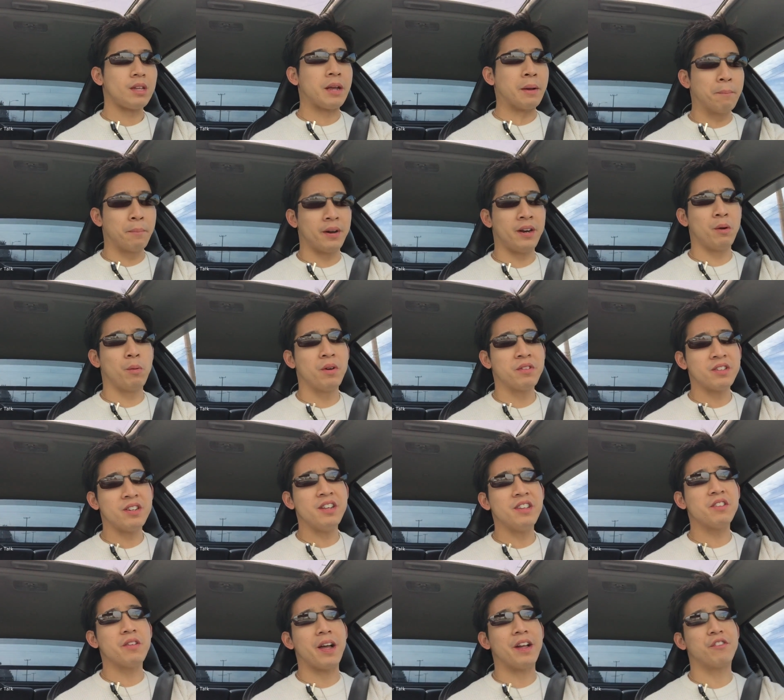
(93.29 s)
But it wasn't
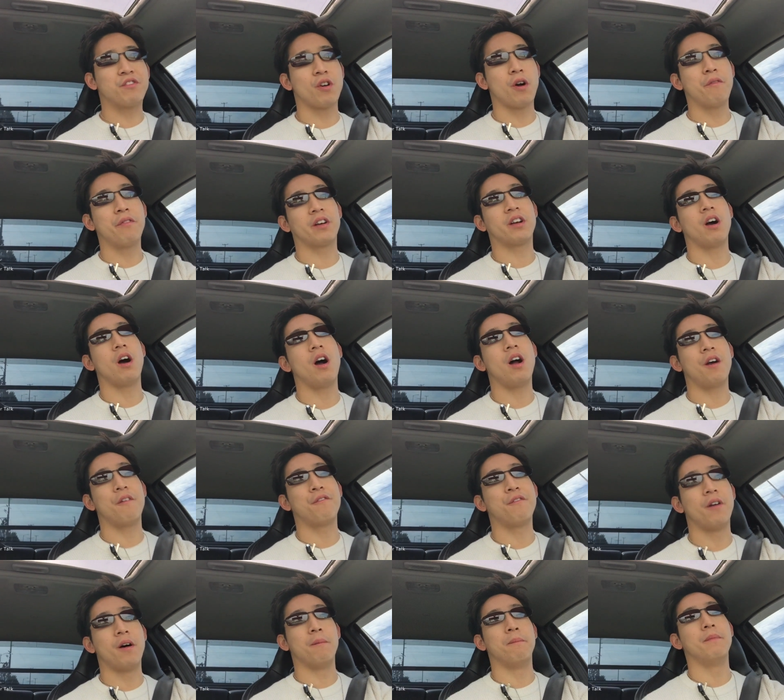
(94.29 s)
until I drove the car
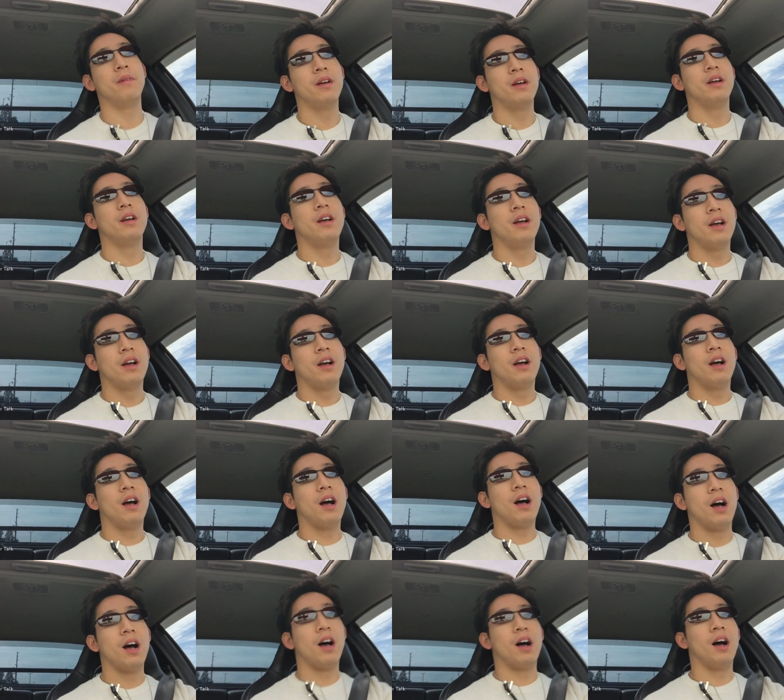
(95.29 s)
from
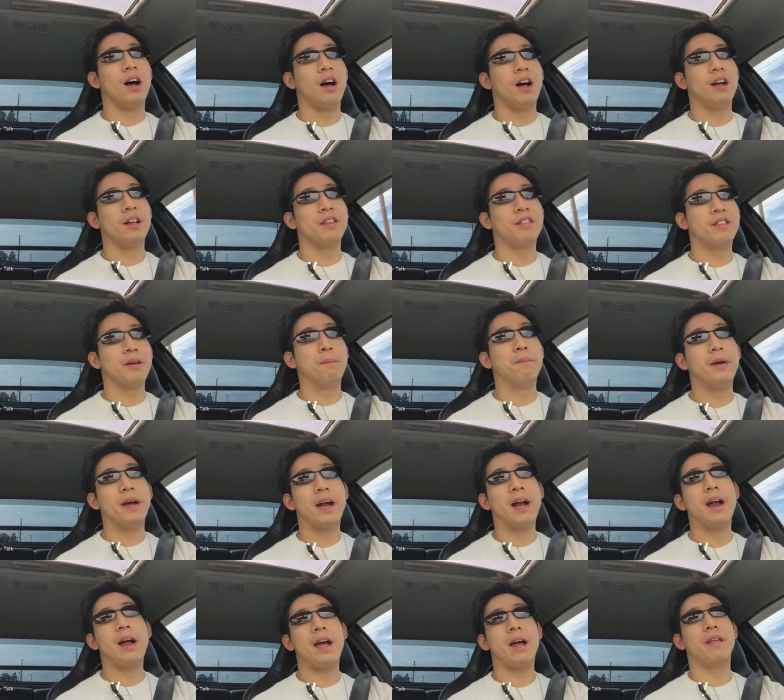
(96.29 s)
the
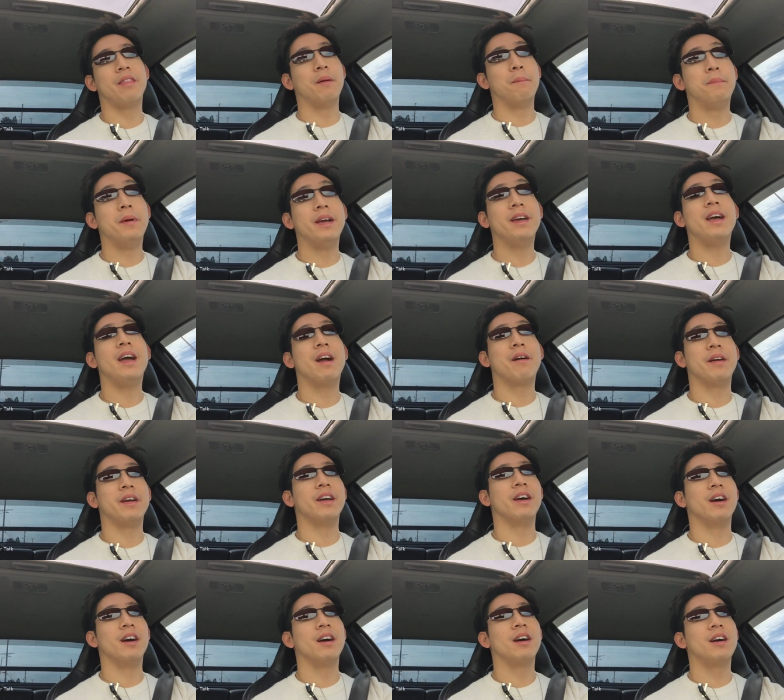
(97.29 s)
Bay
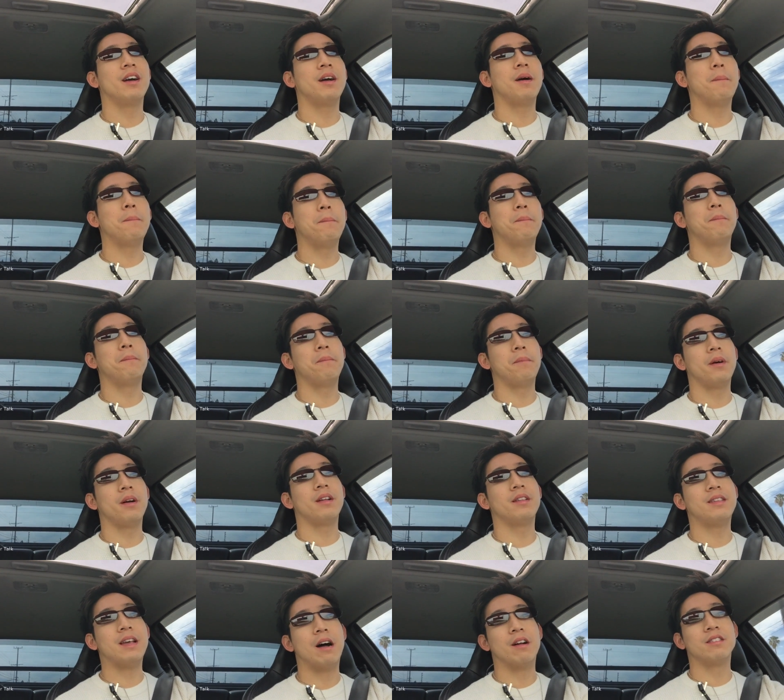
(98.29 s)
Area
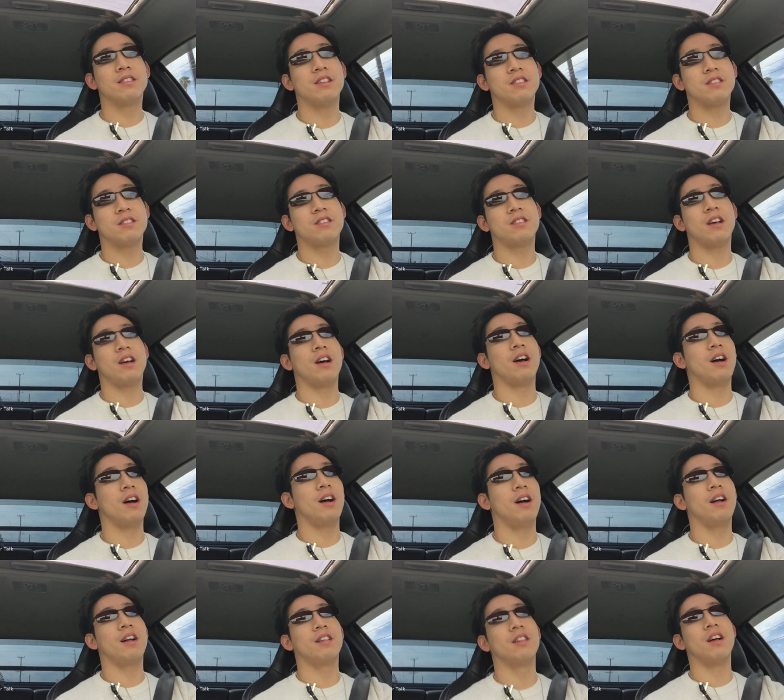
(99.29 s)
down
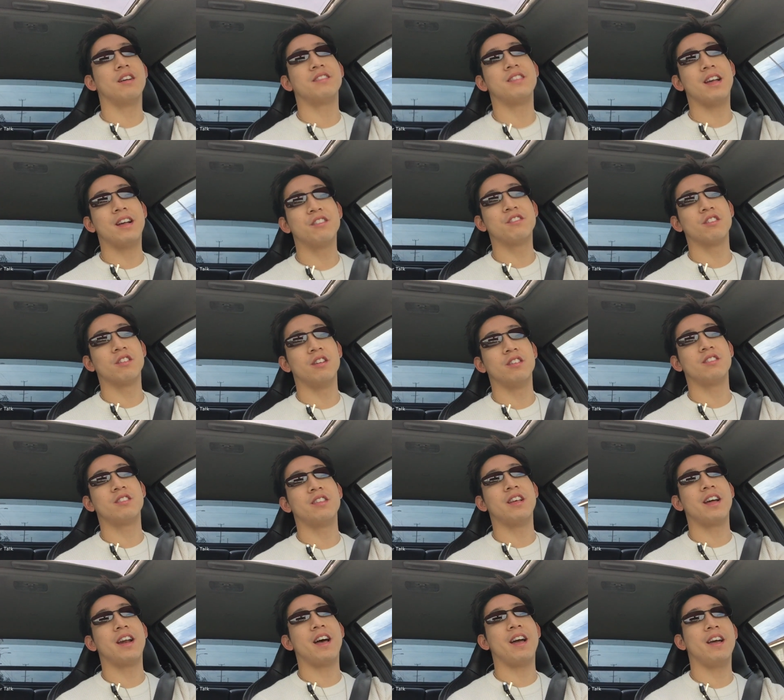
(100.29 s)
to Los Angeles
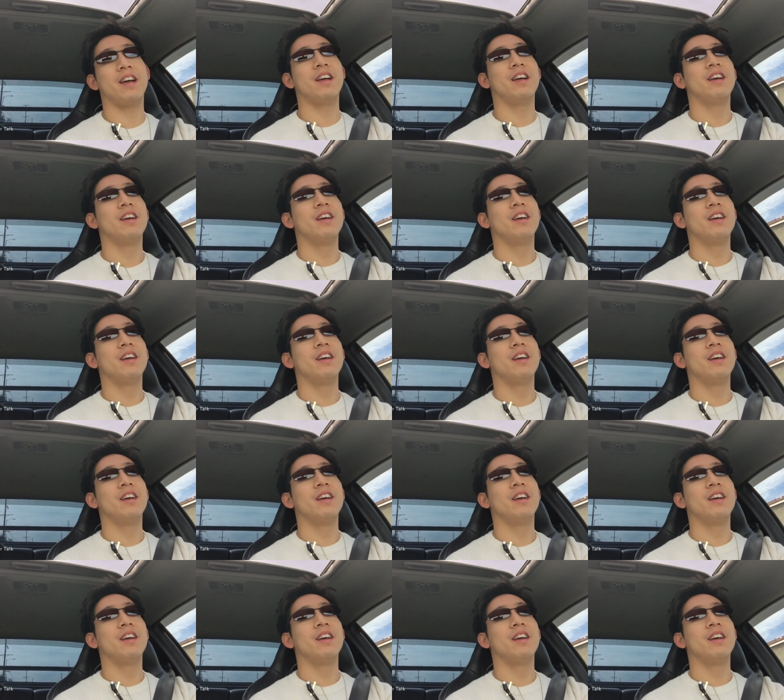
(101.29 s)
that I